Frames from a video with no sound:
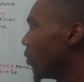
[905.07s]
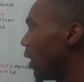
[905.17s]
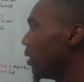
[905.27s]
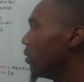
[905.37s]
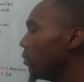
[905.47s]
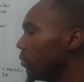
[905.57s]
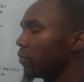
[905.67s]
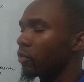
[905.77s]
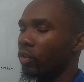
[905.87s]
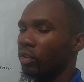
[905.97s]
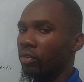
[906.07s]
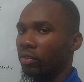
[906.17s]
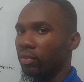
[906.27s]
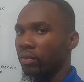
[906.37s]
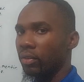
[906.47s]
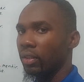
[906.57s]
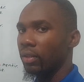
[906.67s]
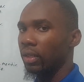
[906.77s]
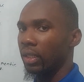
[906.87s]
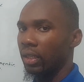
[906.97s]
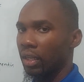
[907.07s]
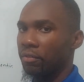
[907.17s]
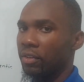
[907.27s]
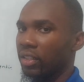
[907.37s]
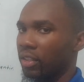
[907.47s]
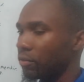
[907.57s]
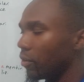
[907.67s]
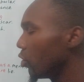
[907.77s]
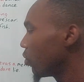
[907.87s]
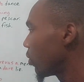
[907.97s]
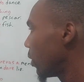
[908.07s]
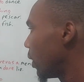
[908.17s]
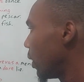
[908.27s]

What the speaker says: And of course, the infinitive follows.